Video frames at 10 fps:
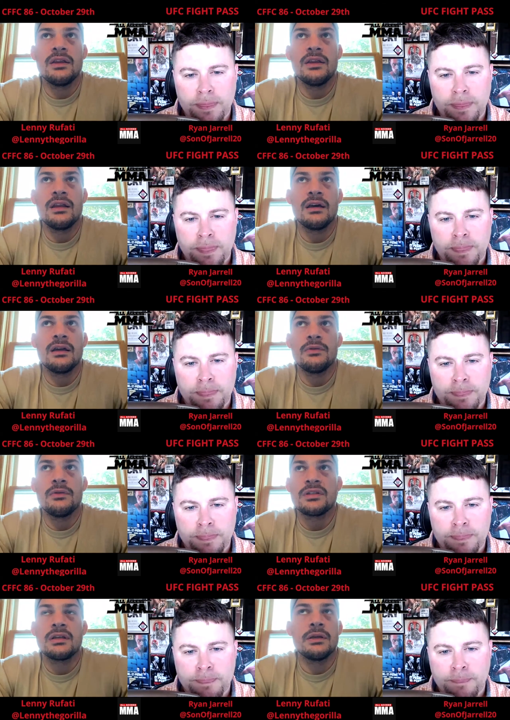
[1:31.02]
Speaker 1: and then uh, he
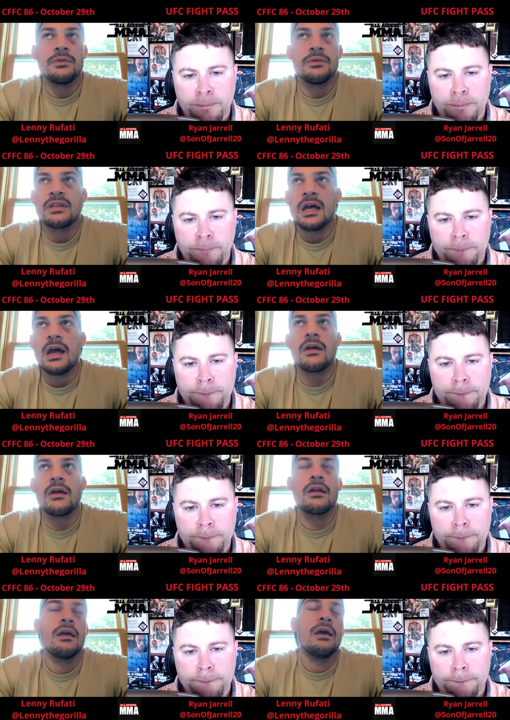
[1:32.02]
was he was
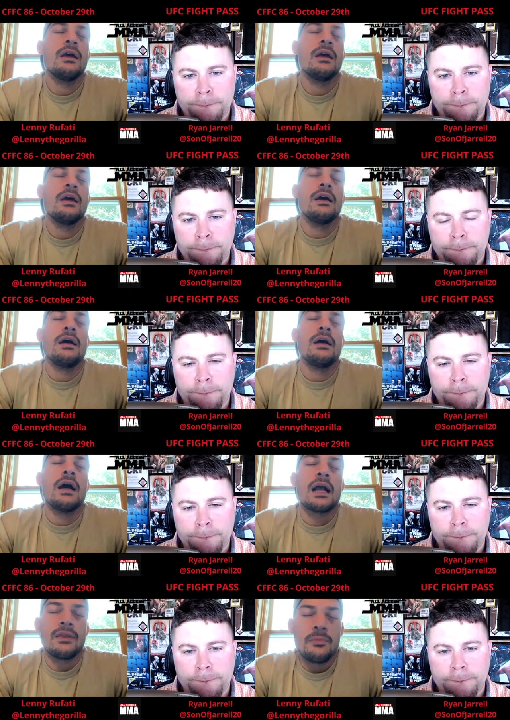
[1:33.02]
tired.
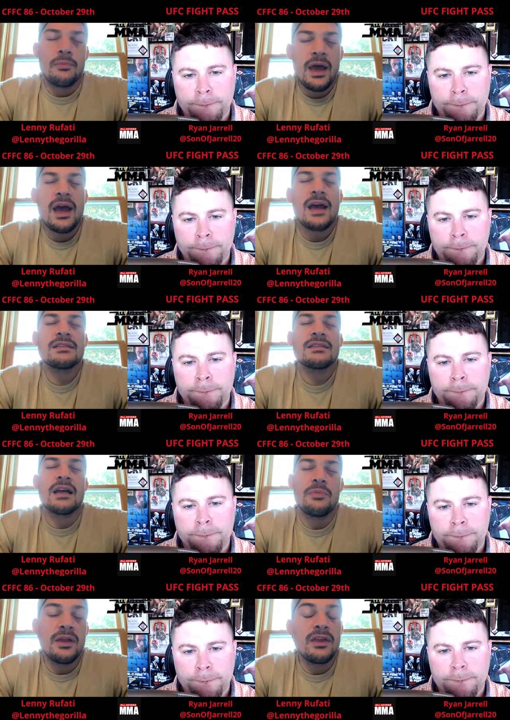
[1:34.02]
I got the pass, I
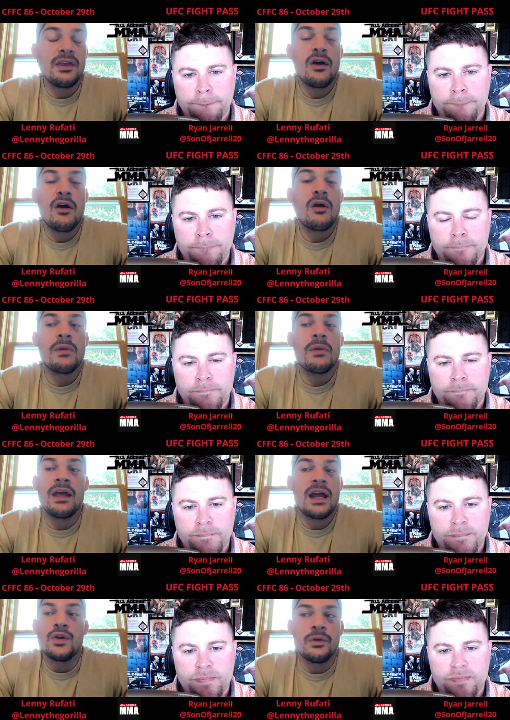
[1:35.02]
pinned the arm, and
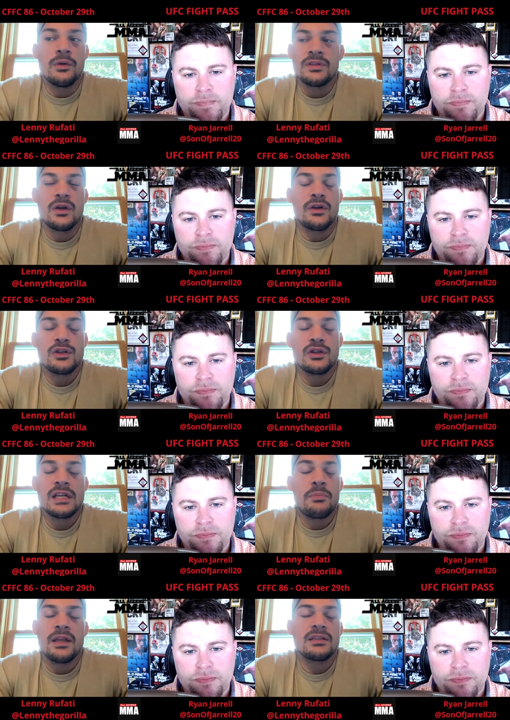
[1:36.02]
I knew it was over. As soon as I
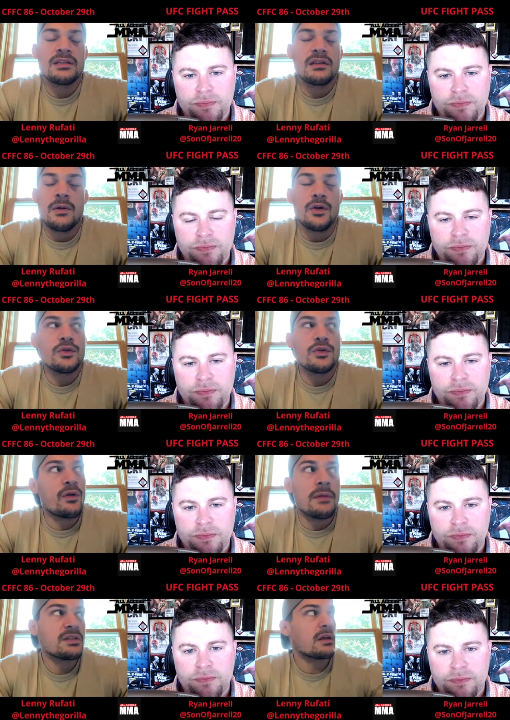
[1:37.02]
pinned his arm, I knew it was over.
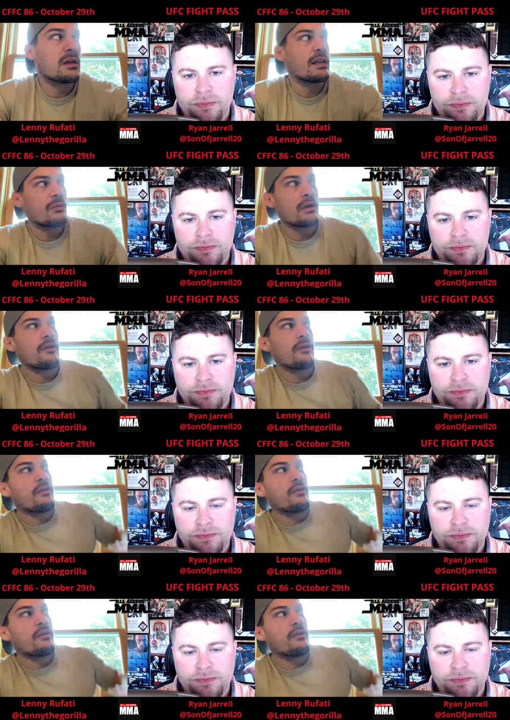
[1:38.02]
I'm just looking at the ref